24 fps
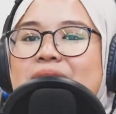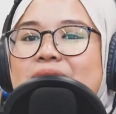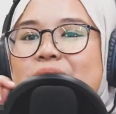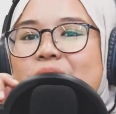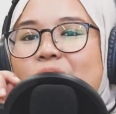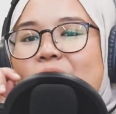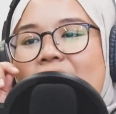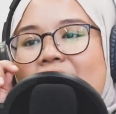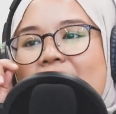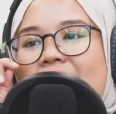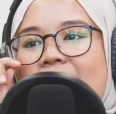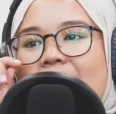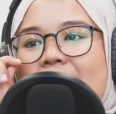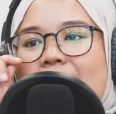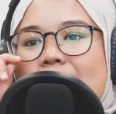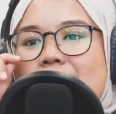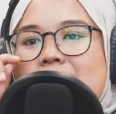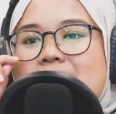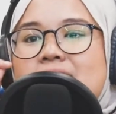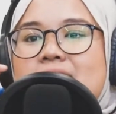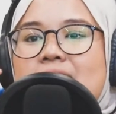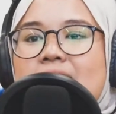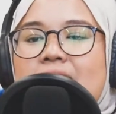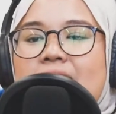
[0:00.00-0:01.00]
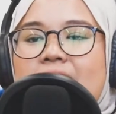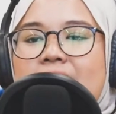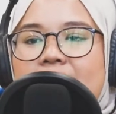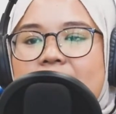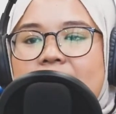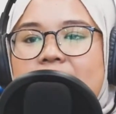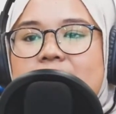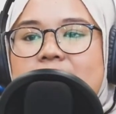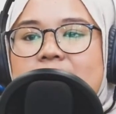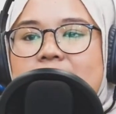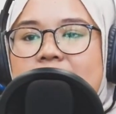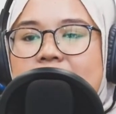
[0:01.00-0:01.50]
No lah. It's
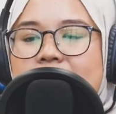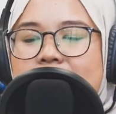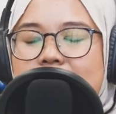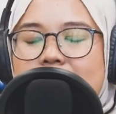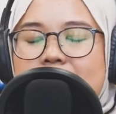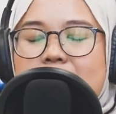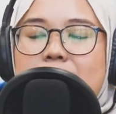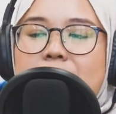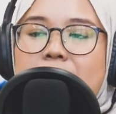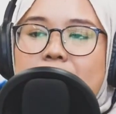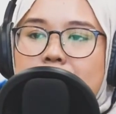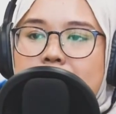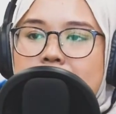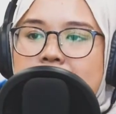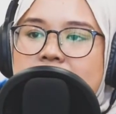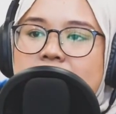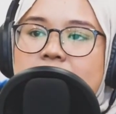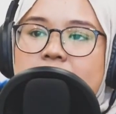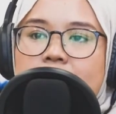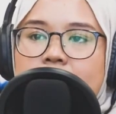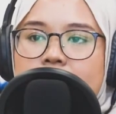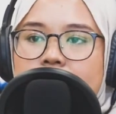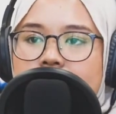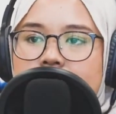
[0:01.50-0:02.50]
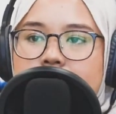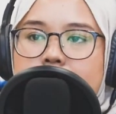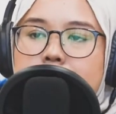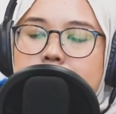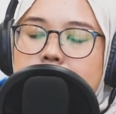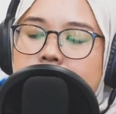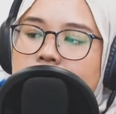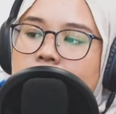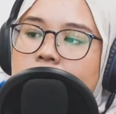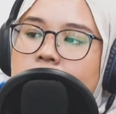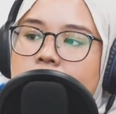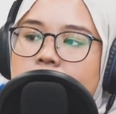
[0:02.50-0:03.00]
like the family is generally
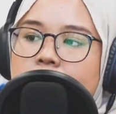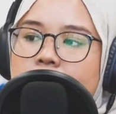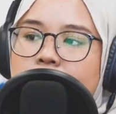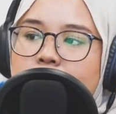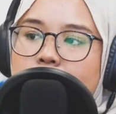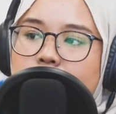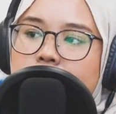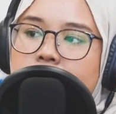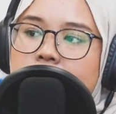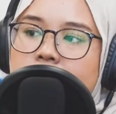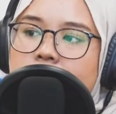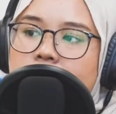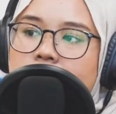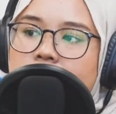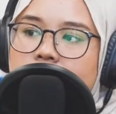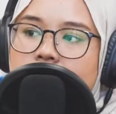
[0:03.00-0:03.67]
big for me.